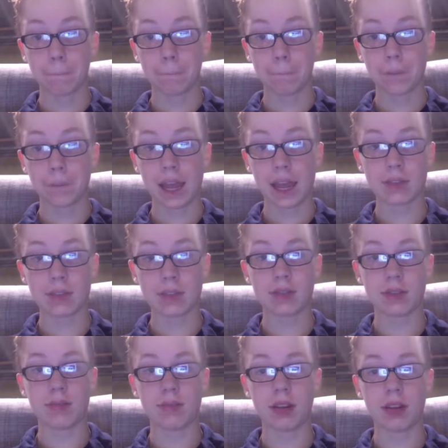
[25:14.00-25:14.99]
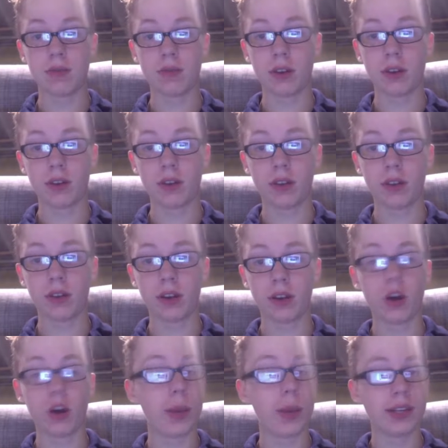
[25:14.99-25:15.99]
Yes, me and friends here are
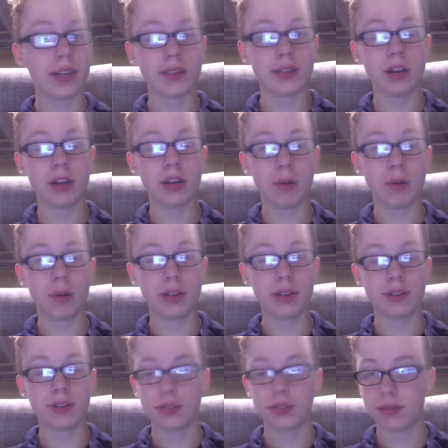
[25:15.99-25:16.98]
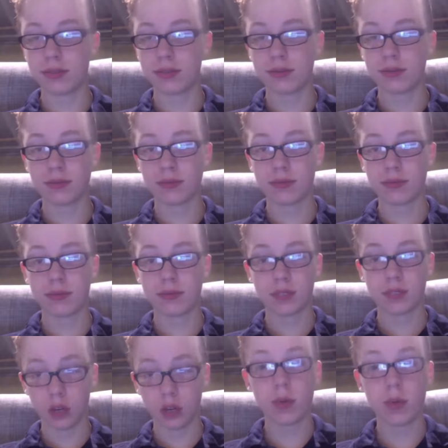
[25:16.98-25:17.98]
going to Cedar Point.
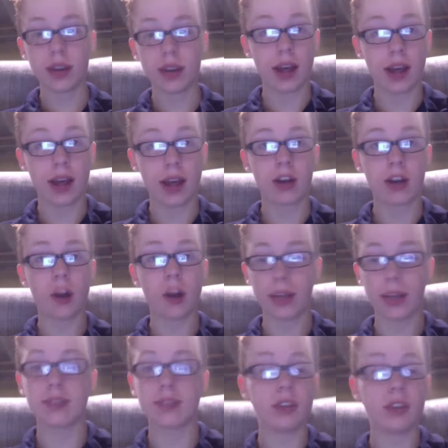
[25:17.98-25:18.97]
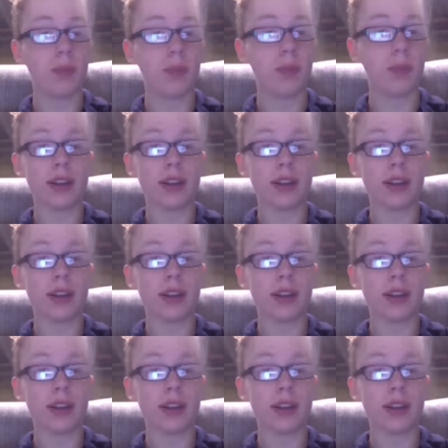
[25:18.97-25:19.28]
You and I are going to Cedar Point.